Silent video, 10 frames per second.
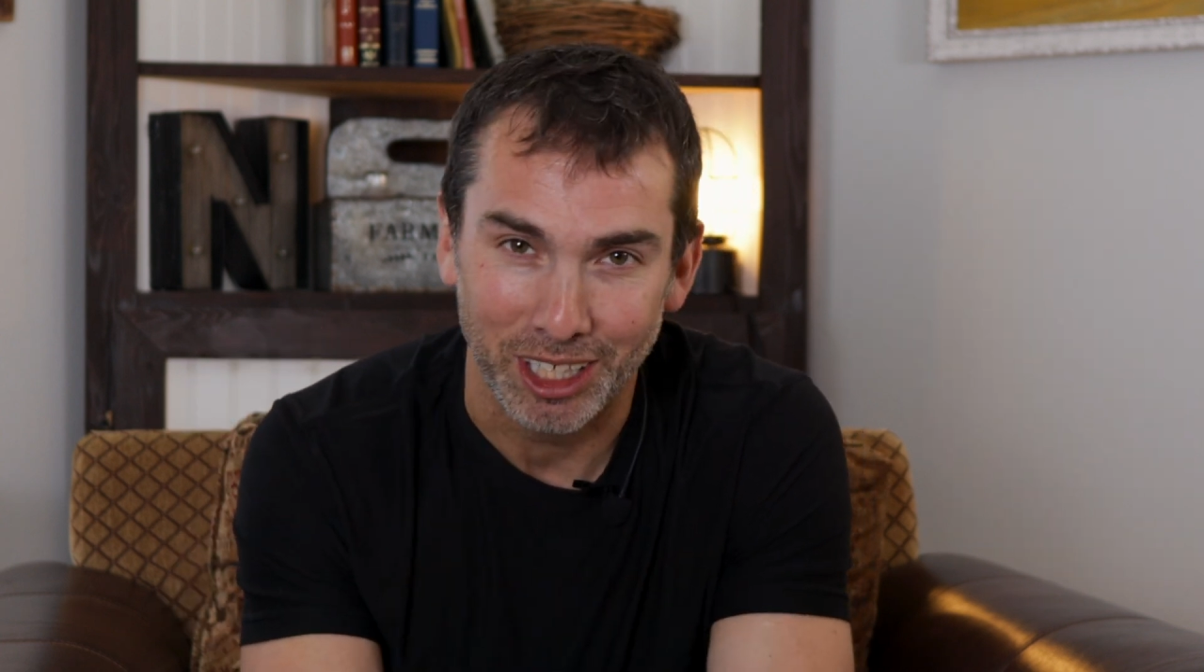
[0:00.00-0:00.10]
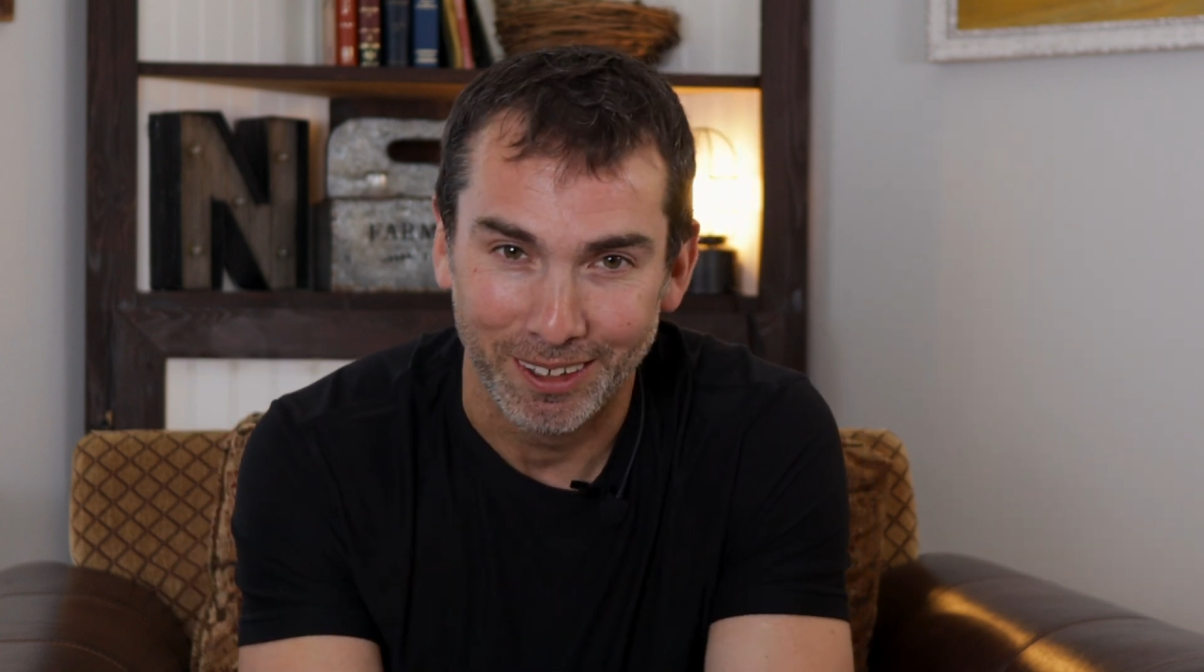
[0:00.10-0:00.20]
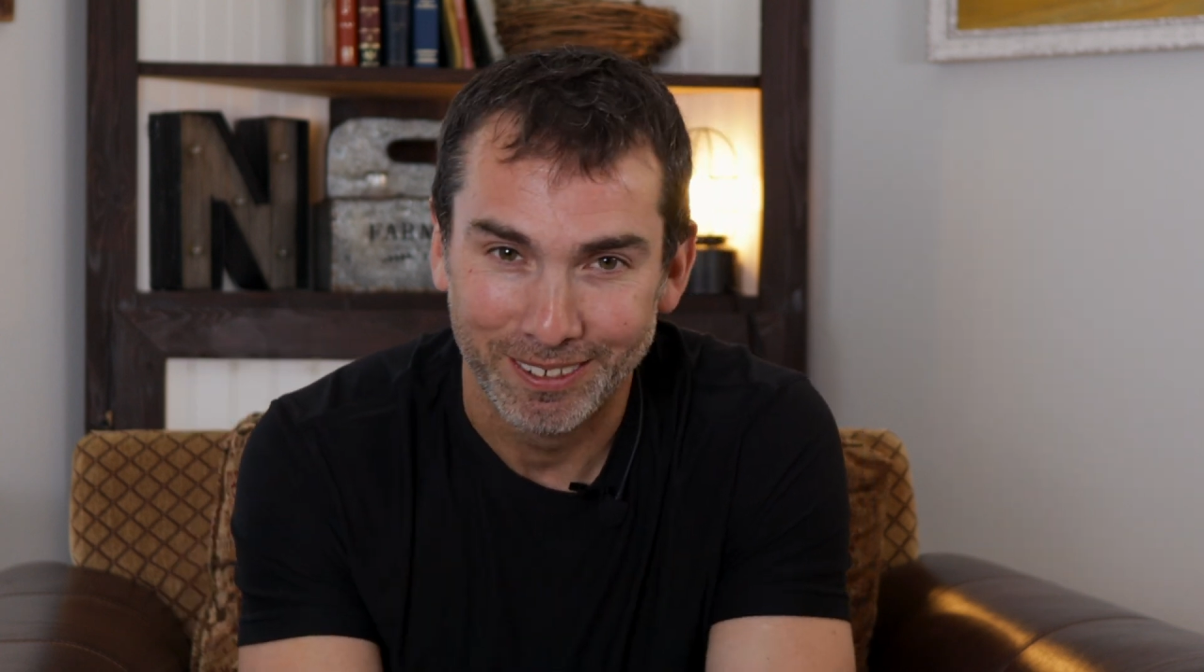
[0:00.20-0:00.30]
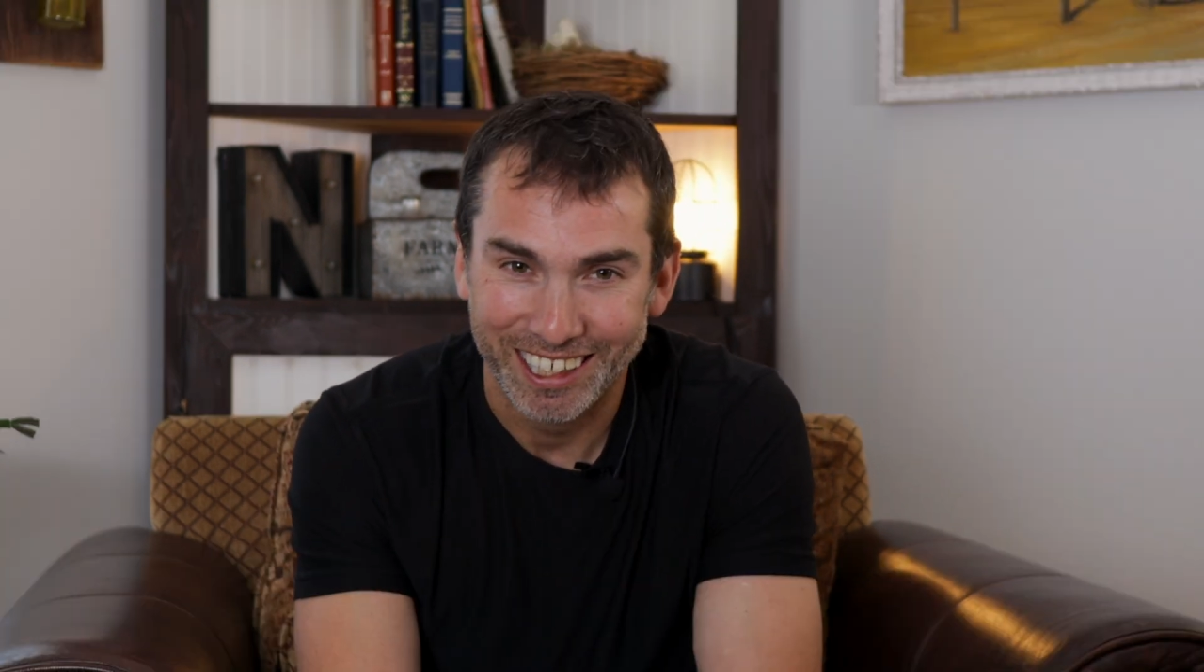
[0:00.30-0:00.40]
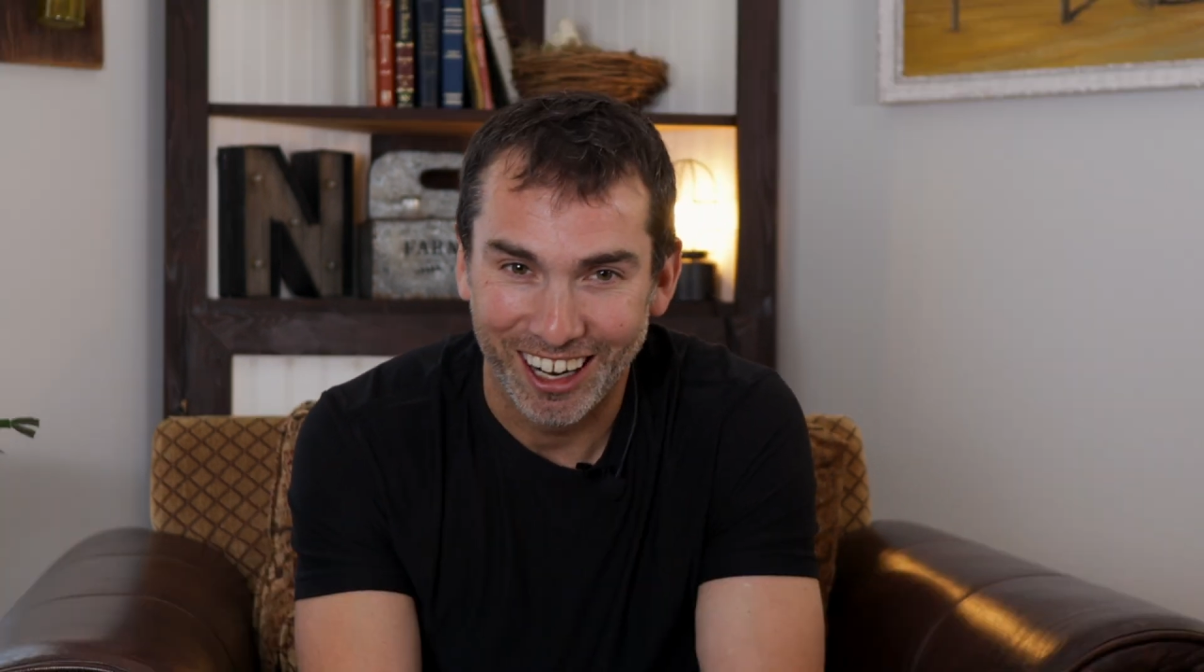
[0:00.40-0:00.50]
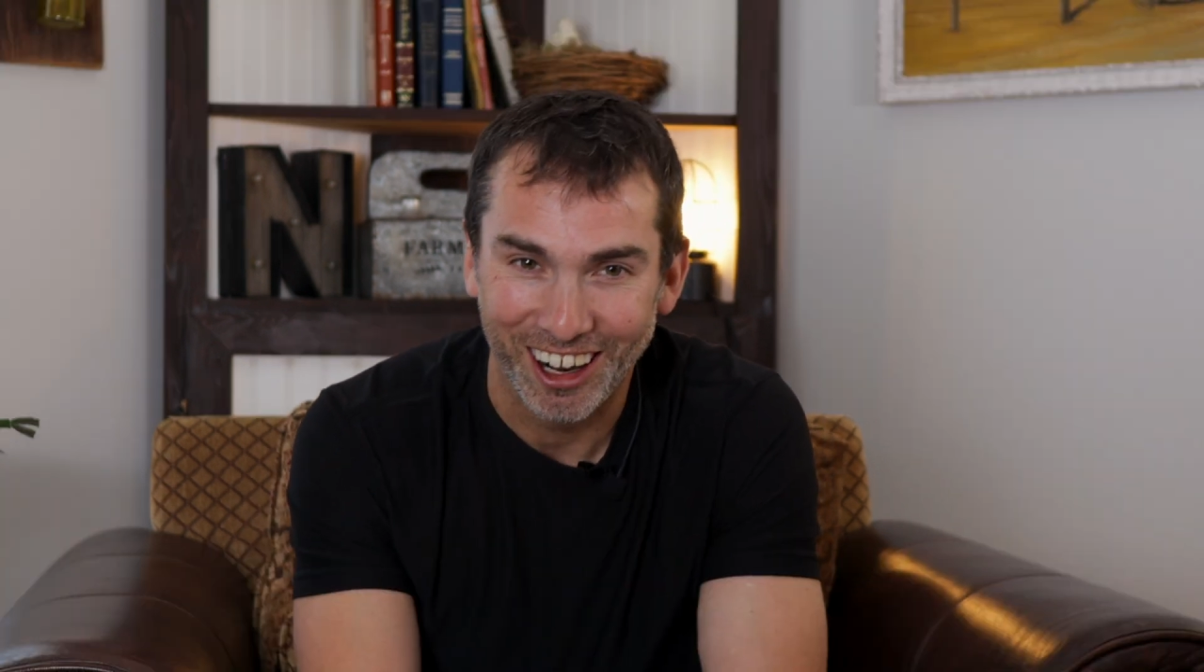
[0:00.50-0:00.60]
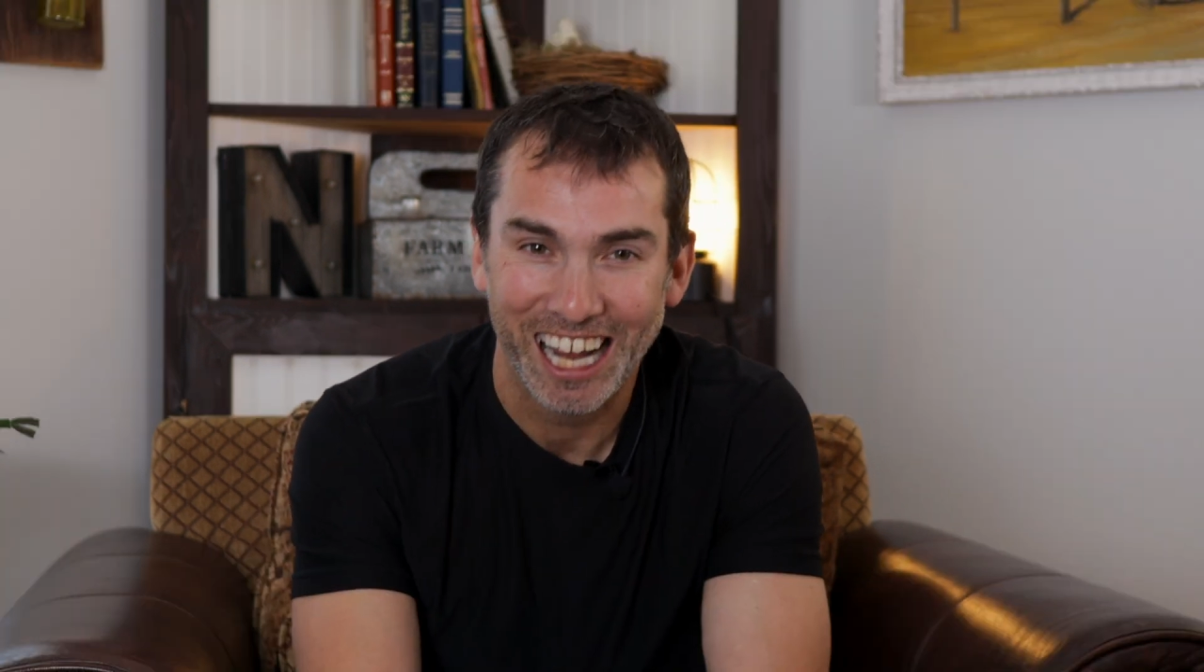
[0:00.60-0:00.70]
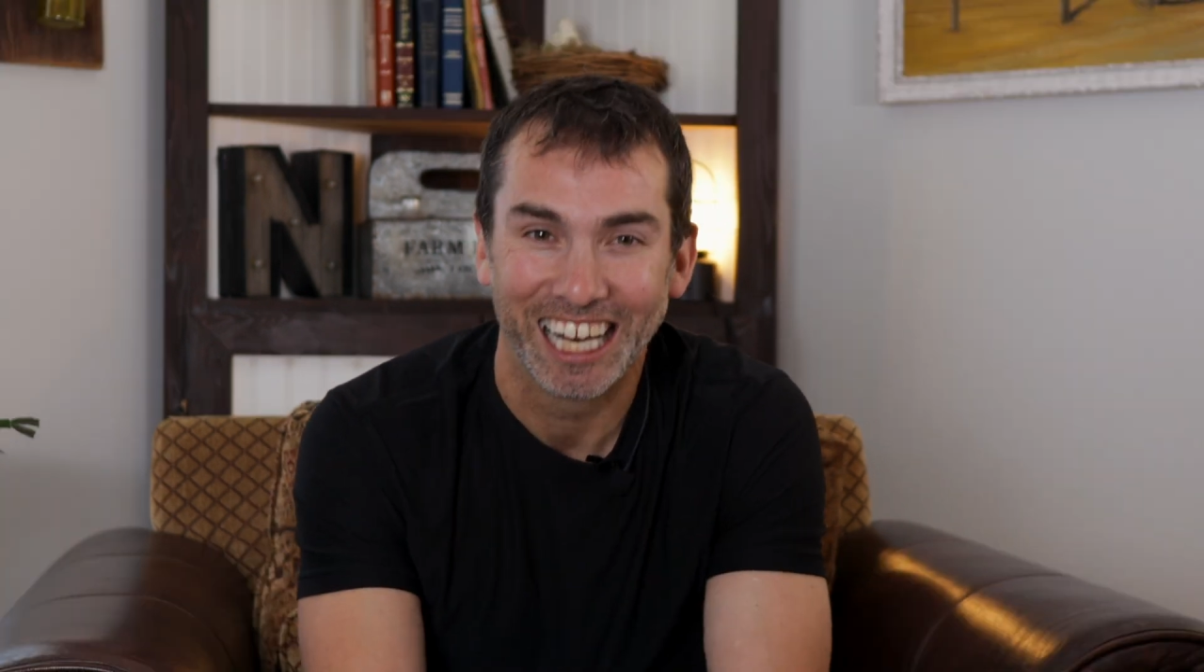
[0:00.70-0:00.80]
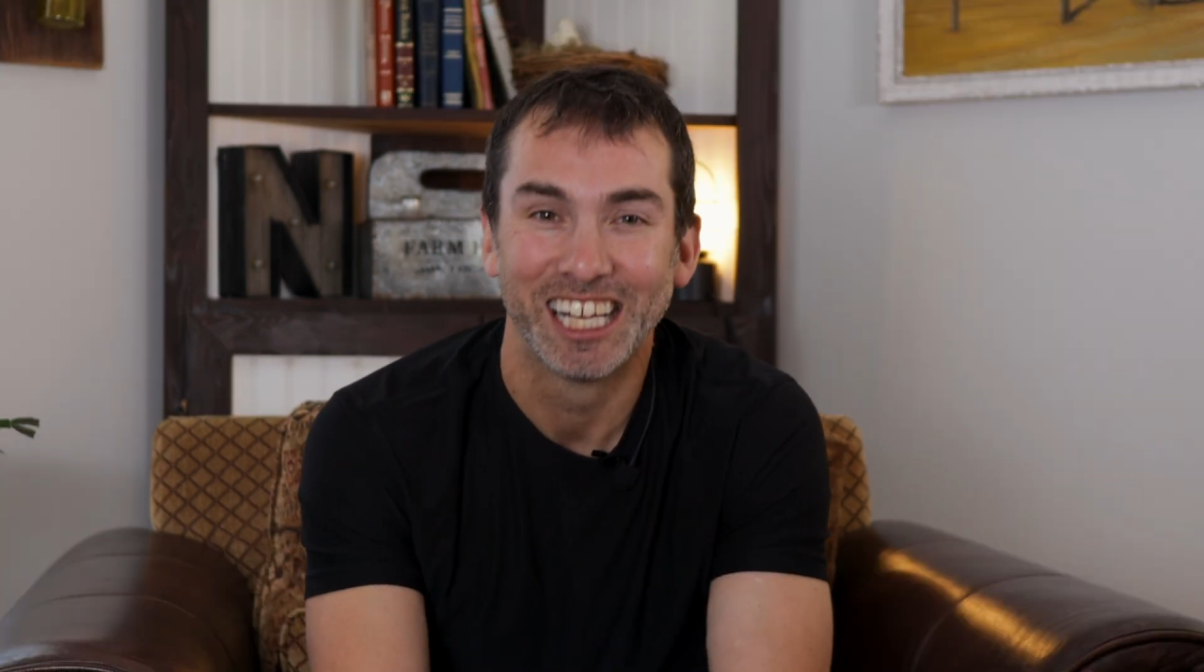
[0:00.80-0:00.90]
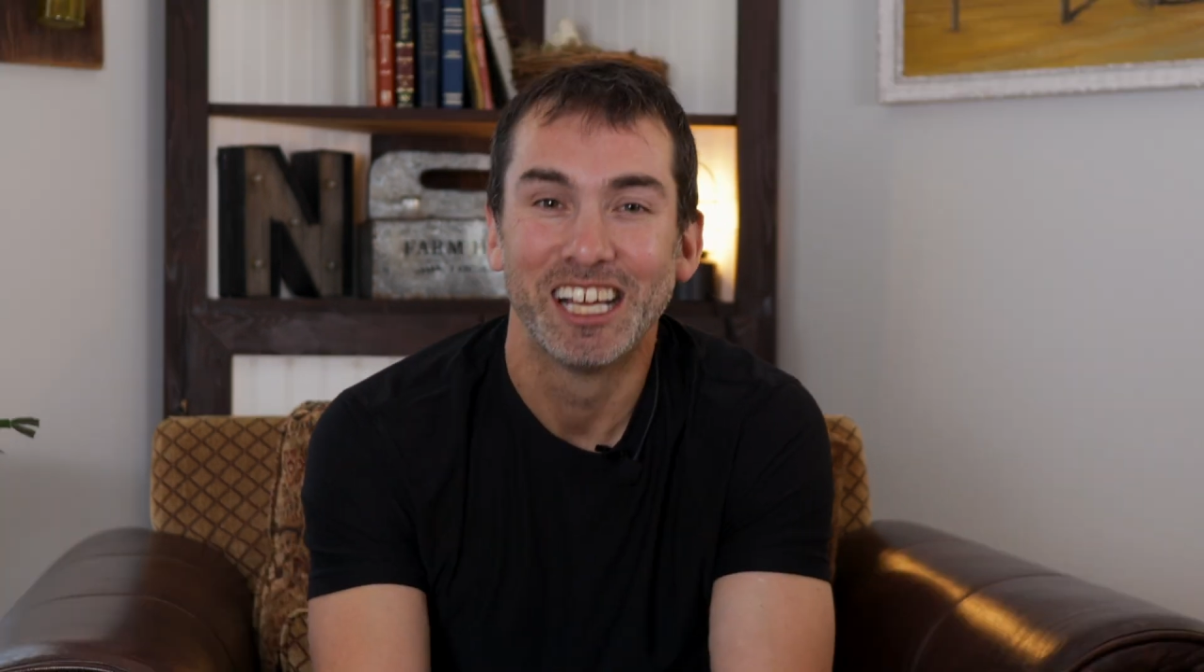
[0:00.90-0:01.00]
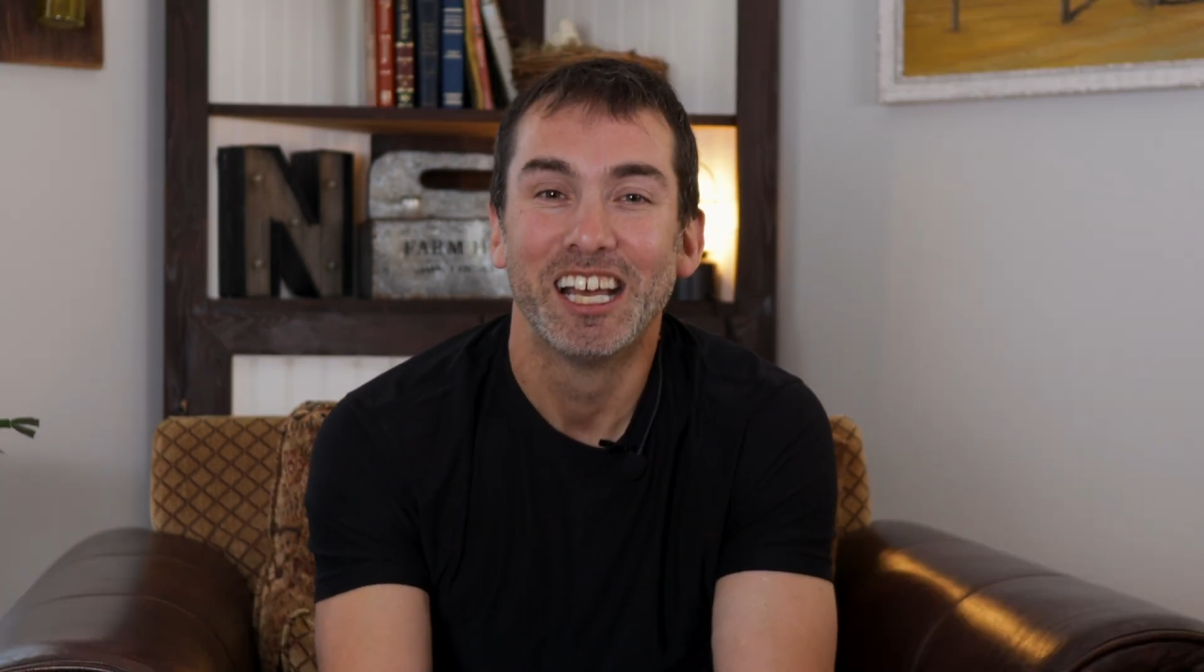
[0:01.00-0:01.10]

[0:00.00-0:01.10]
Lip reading: you. All right.